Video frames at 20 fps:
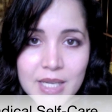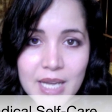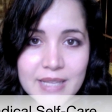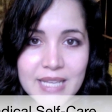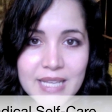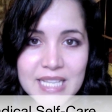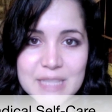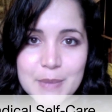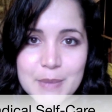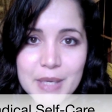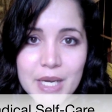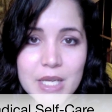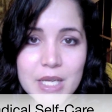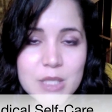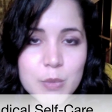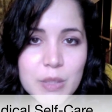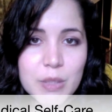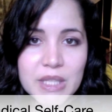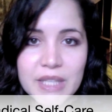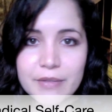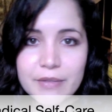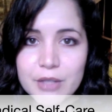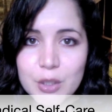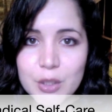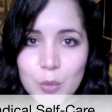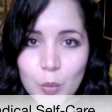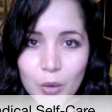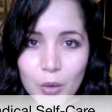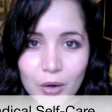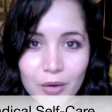And that's because we live
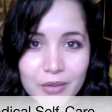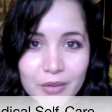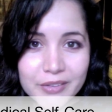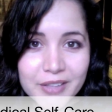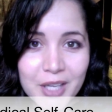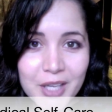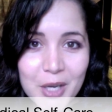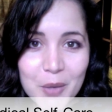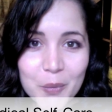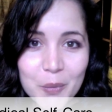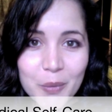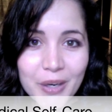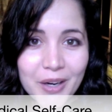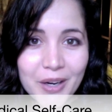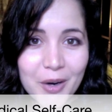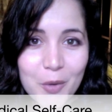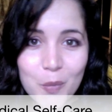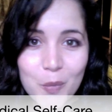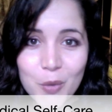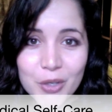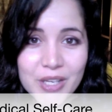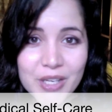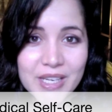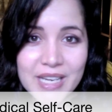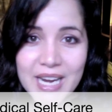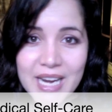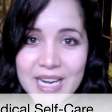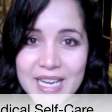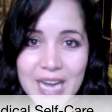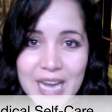in a world where
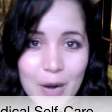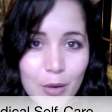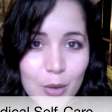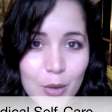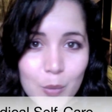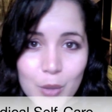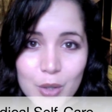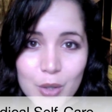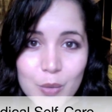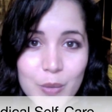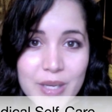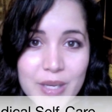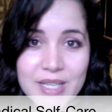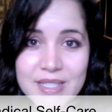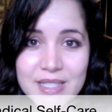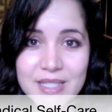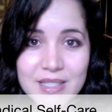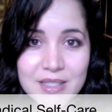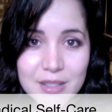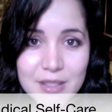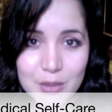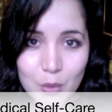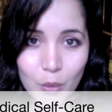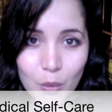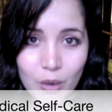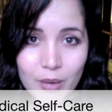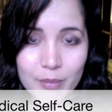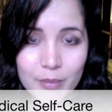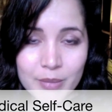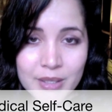working 80-hour work weeks is the
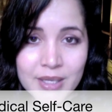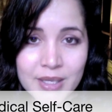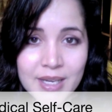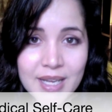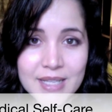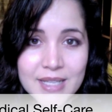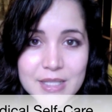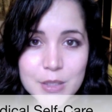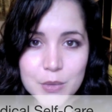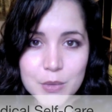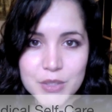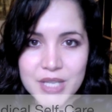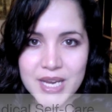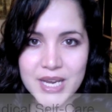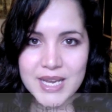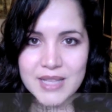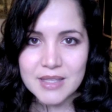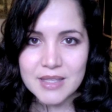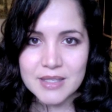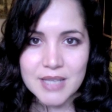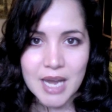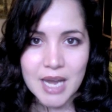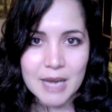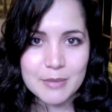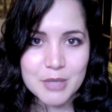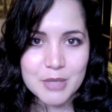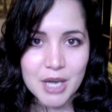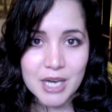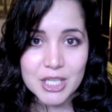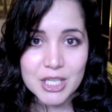norm. And so taking the
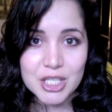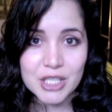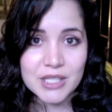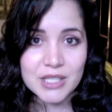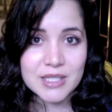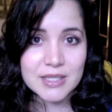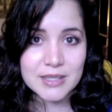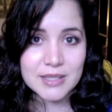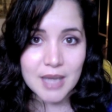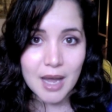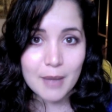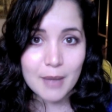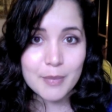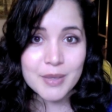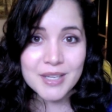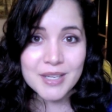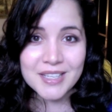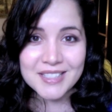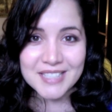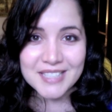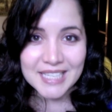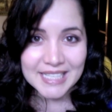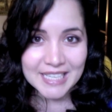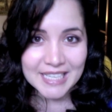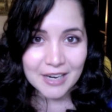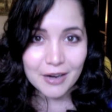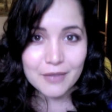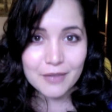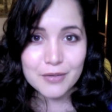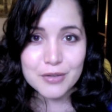time to actually stop,
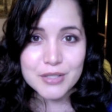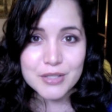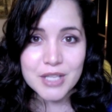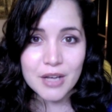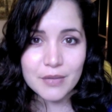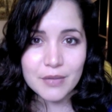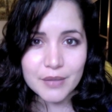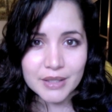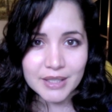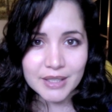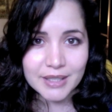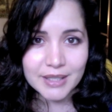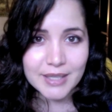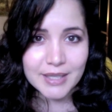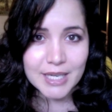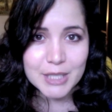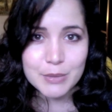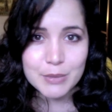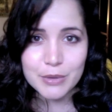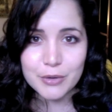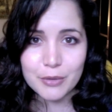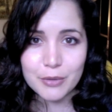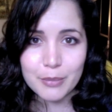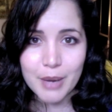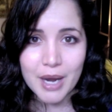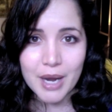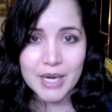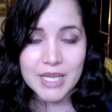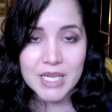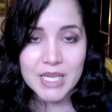take care of yourself, and connect with your
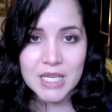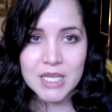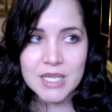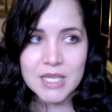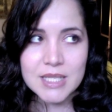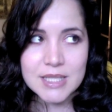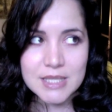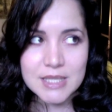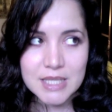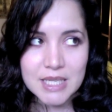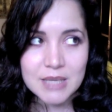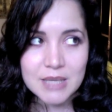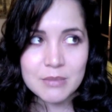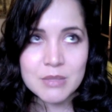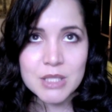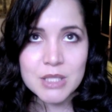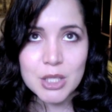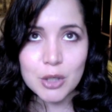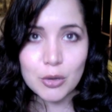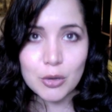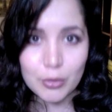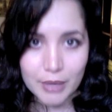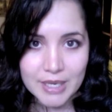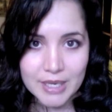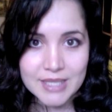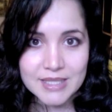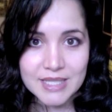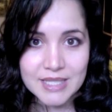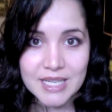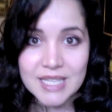body seems
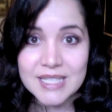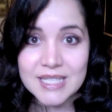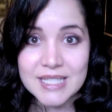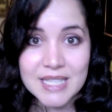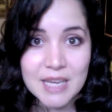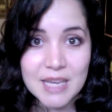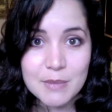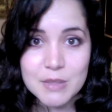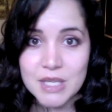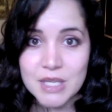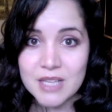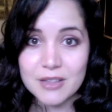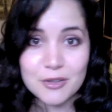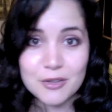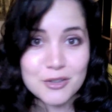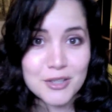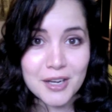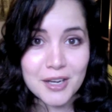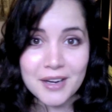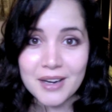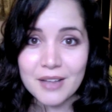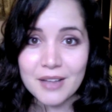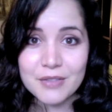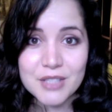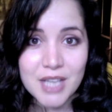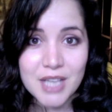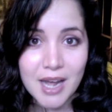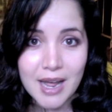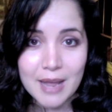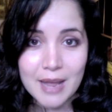crazy. It seems like there's not
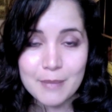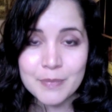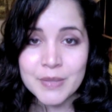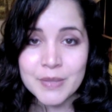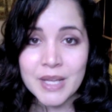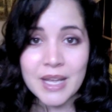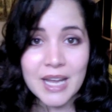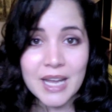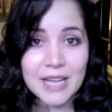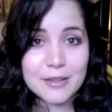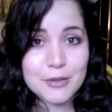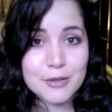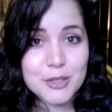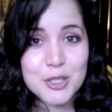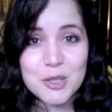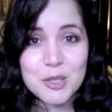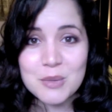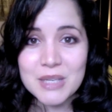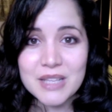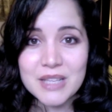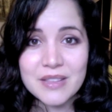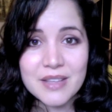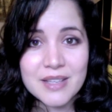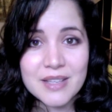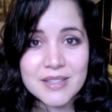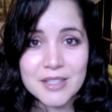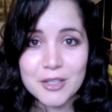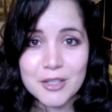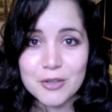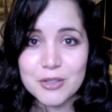enough time and there's too many
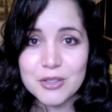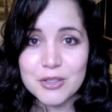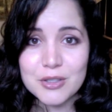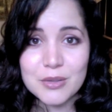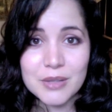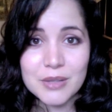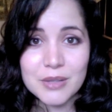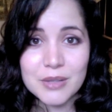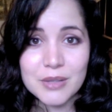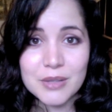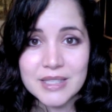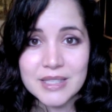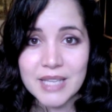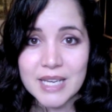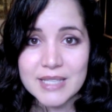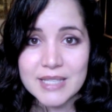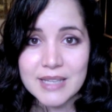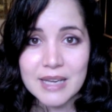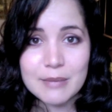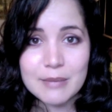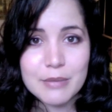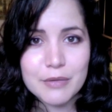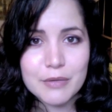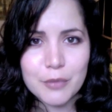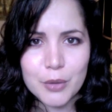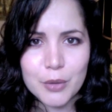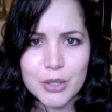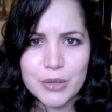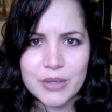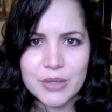things on your to-do list to get done
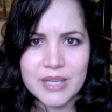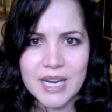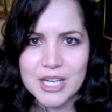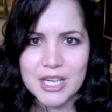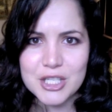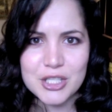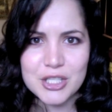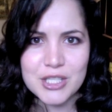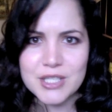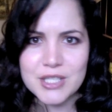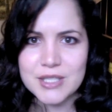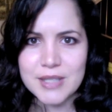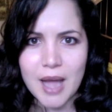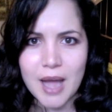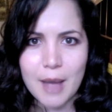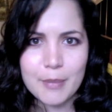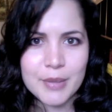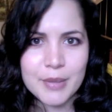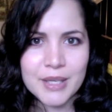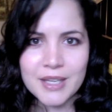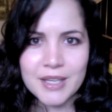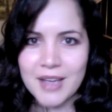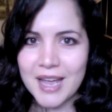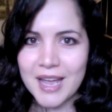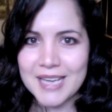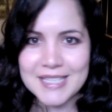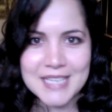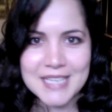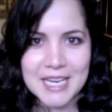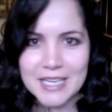before you can actually stop
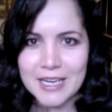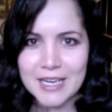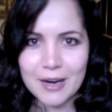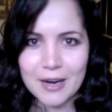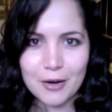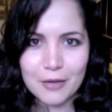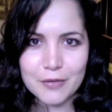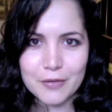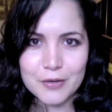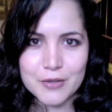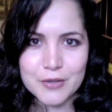and take care of